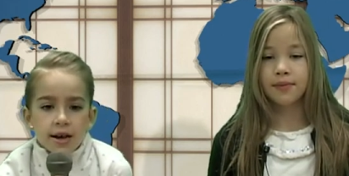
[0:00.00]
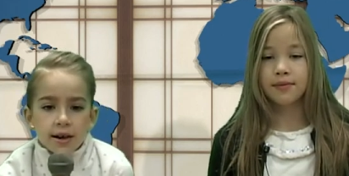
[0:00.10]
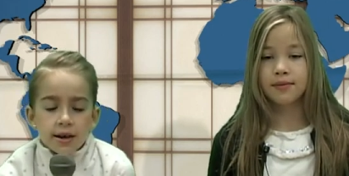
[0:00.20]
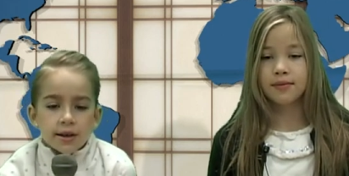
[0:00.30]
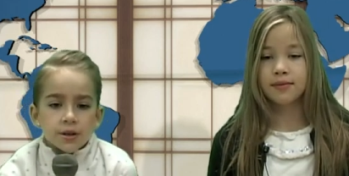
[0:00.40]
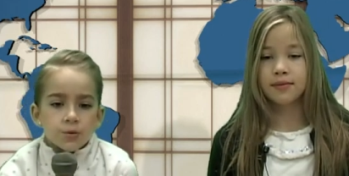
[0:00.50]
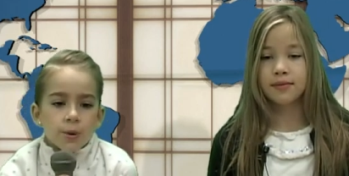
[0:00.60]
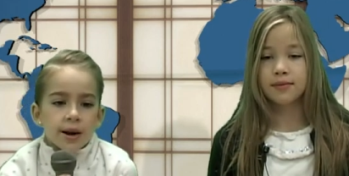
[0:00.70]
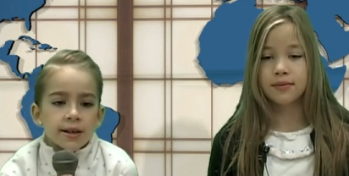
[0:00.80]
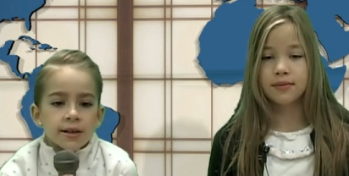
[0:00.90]
Speaker 1: It is
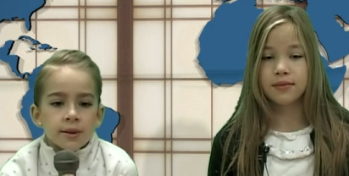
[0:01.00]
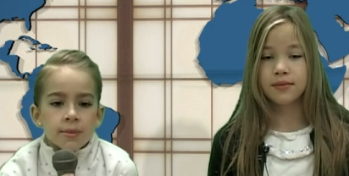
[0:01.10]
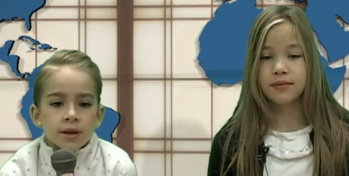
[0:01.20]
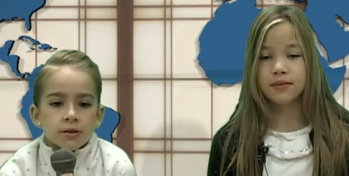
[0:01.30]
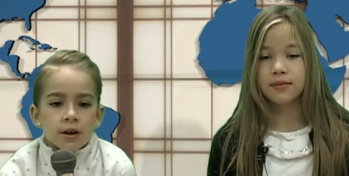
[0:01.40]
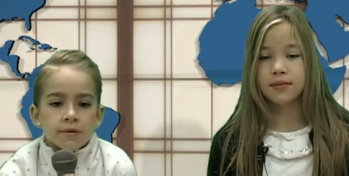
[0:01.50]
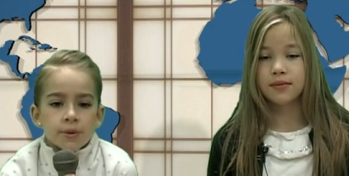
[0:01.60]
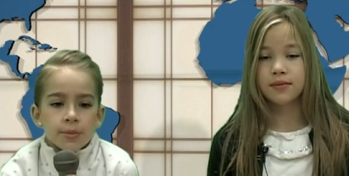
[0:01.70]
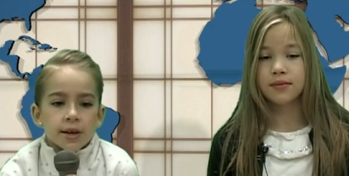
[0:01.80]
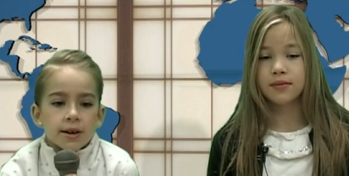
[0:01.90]
right in the middle of the
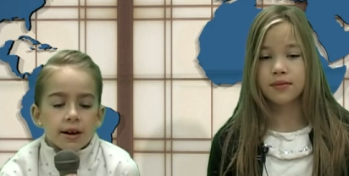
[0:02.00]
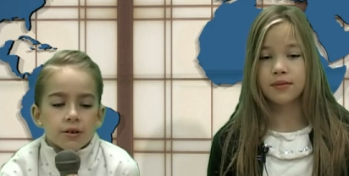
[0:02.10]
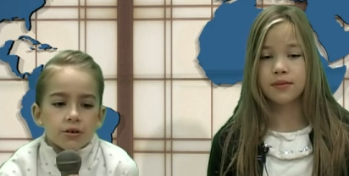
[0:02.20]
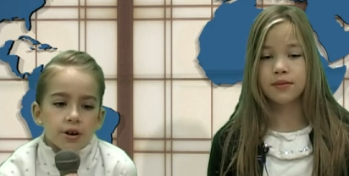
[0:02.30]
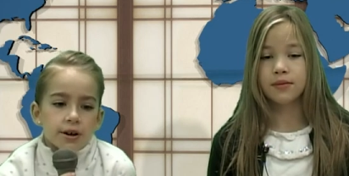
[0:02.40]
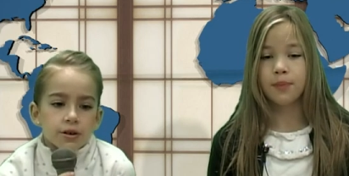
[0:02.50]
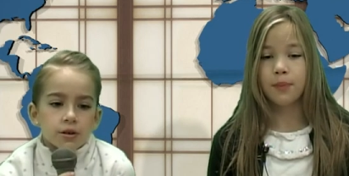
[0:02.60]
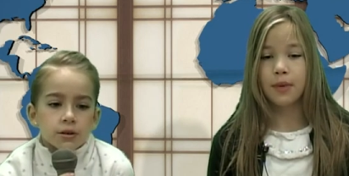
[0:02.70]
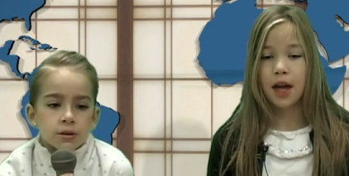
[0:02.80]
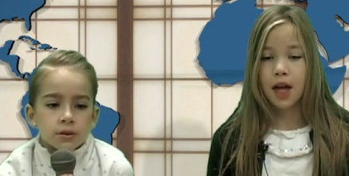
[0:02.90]
Big Gale crater.
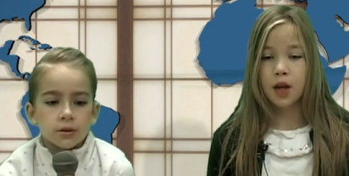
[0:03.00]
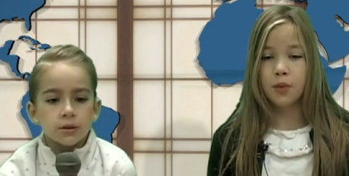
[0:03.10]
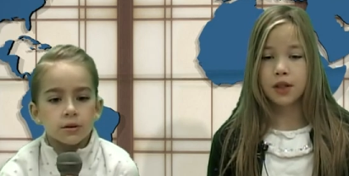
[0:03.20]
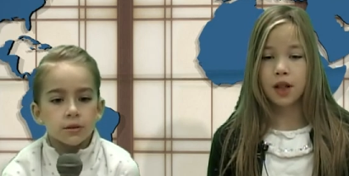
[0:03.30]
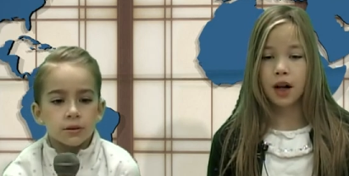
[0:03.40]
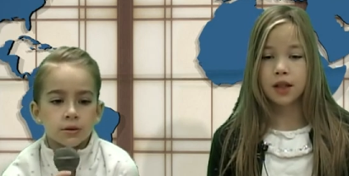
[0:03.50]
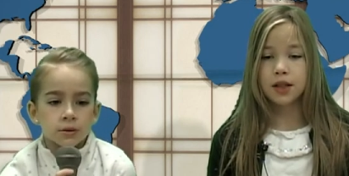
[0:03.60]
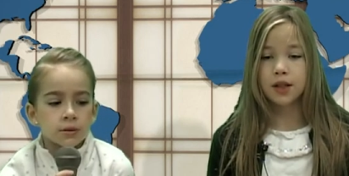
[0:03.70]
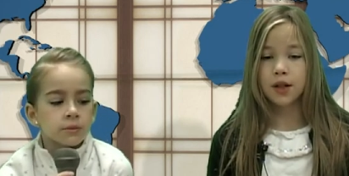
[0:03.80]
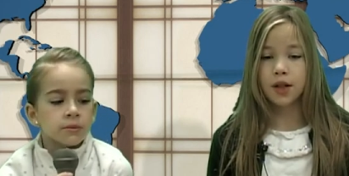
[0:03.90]
Speaker 2: The results
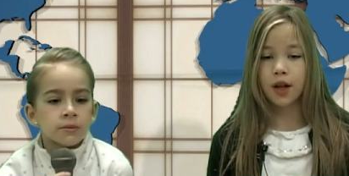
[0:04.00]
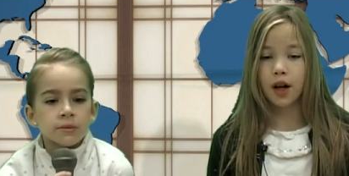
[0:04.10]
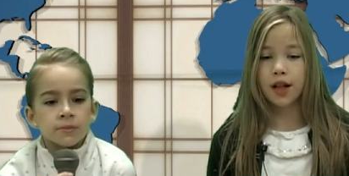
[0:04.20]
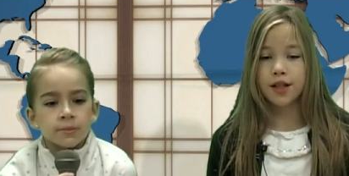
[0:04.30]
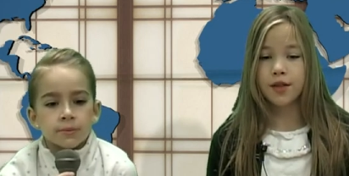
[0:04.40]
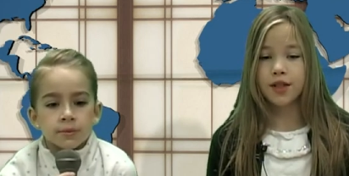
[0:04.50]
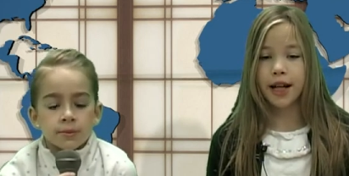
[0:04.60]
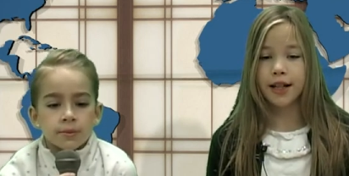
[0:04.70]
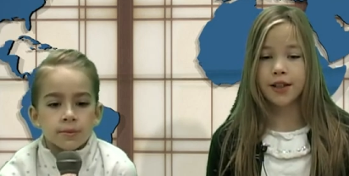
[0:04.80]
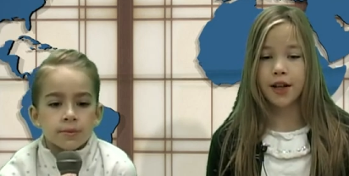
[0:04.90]
could also
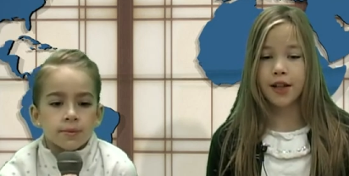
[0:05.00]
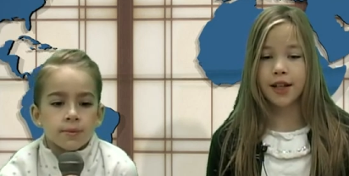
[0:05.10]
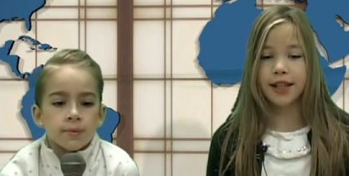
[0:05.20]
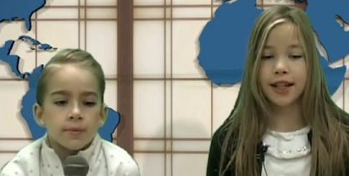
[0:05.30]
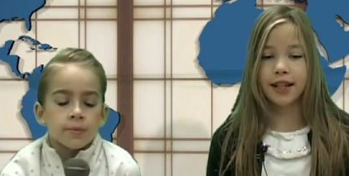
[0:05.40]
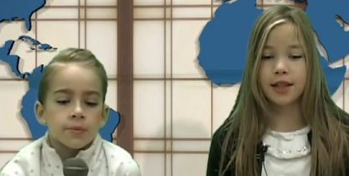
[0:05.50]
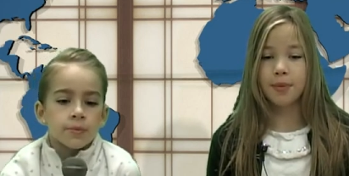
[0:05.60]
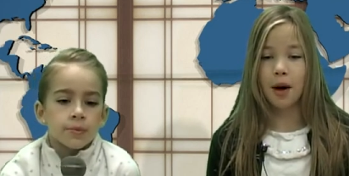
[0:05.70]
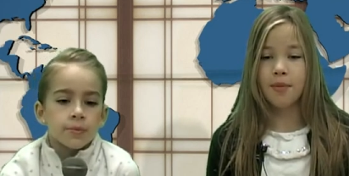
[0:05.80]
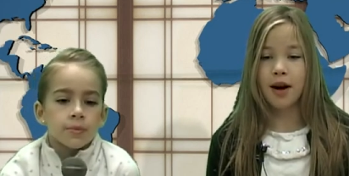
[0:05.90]
change other ideas
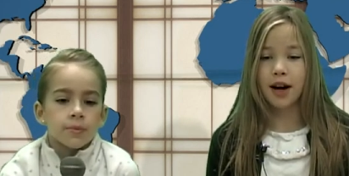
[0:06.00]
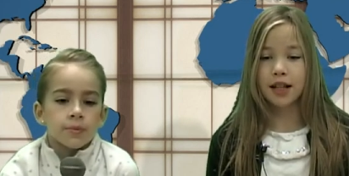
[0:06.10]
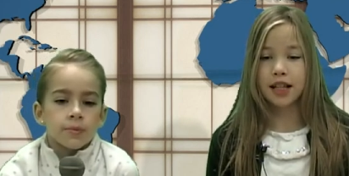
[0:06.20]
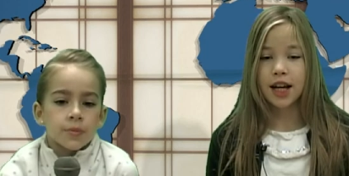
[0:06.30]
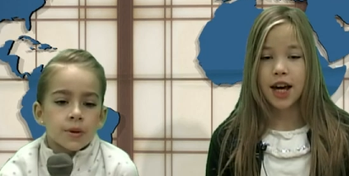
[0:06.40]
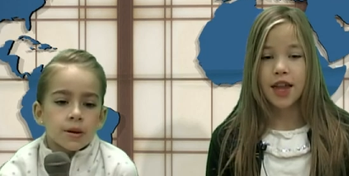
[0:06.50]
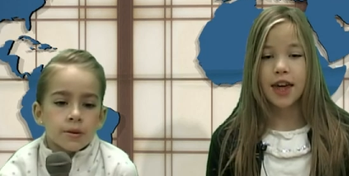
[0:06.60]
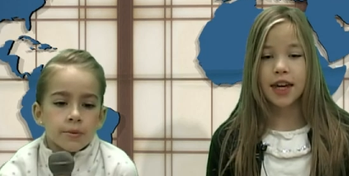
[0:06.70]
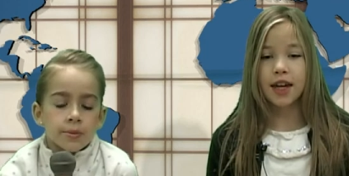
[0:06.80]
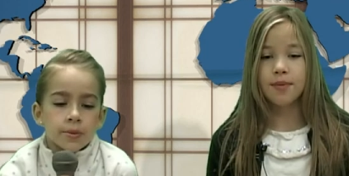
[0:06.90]
about Mars. They
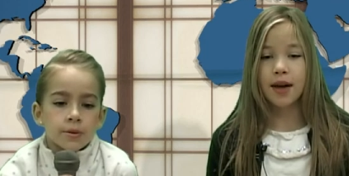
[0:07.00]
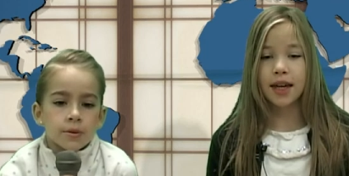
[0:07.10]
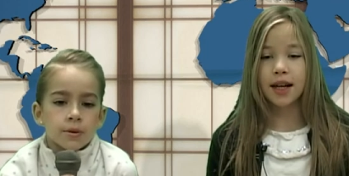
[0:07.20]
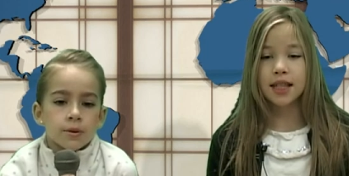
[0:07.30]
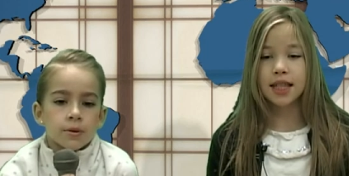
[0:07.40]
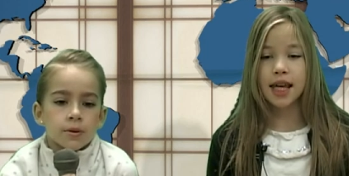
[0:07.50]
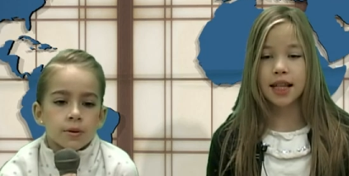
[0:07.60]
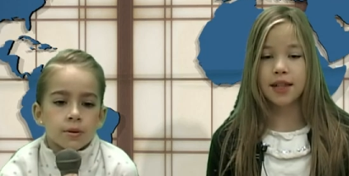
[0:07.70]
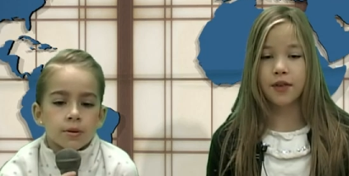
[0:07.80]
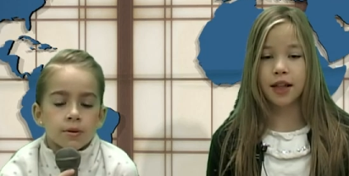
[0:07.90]
could make us think
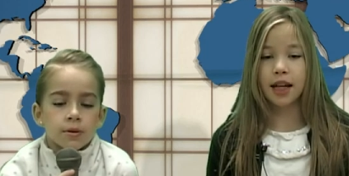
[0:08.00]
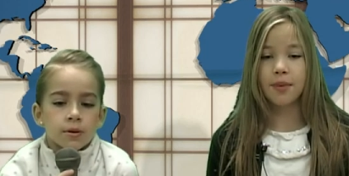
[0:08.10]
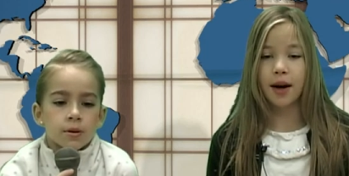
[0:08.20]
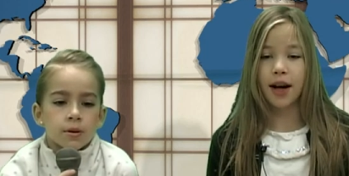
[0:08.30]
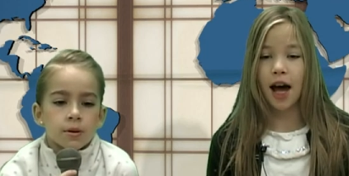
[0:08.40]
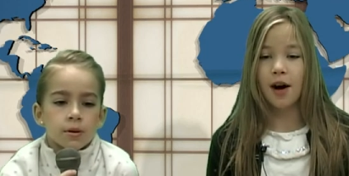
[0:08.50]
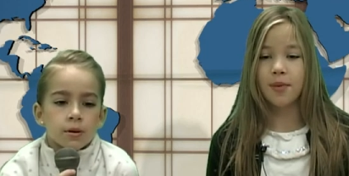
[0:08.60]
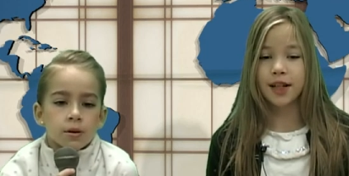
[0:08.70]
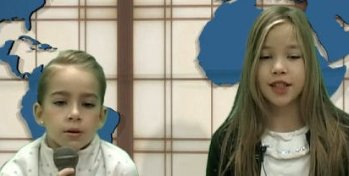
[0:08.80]
differently about how Mars